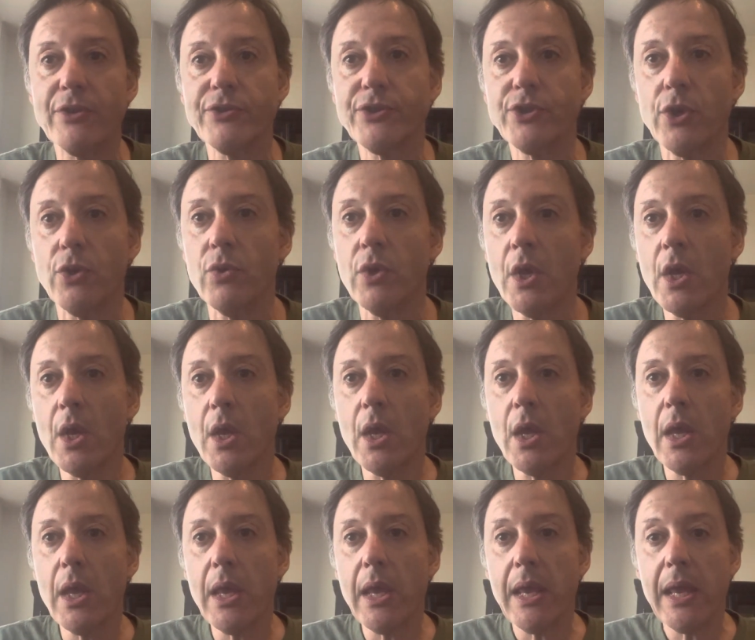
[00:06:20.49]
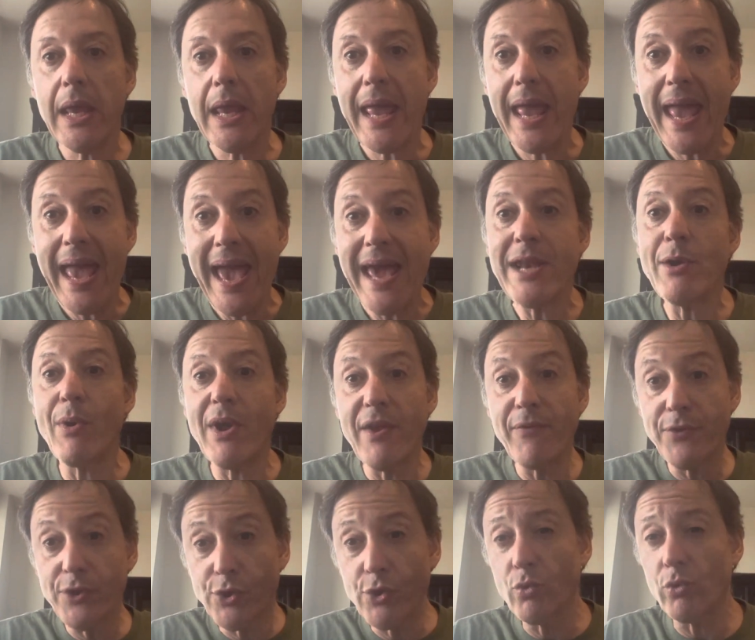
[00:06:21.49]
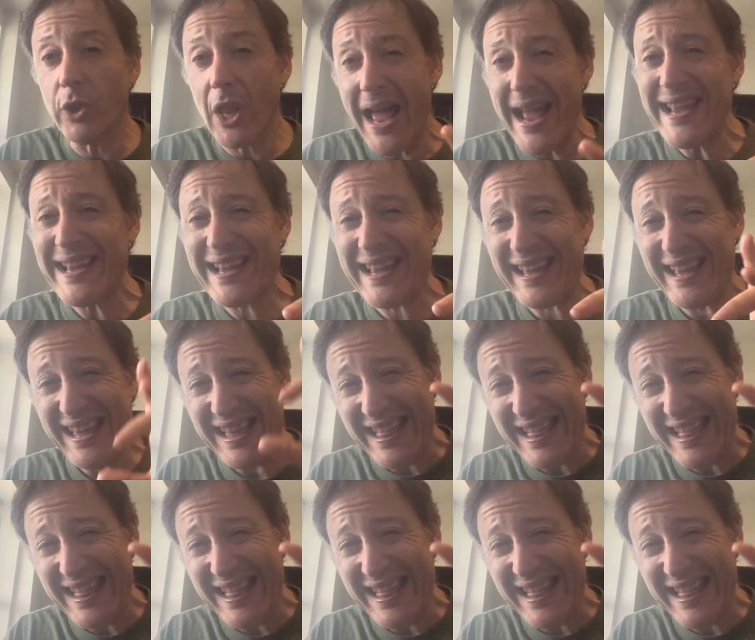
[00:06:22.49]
So anyway, if you do like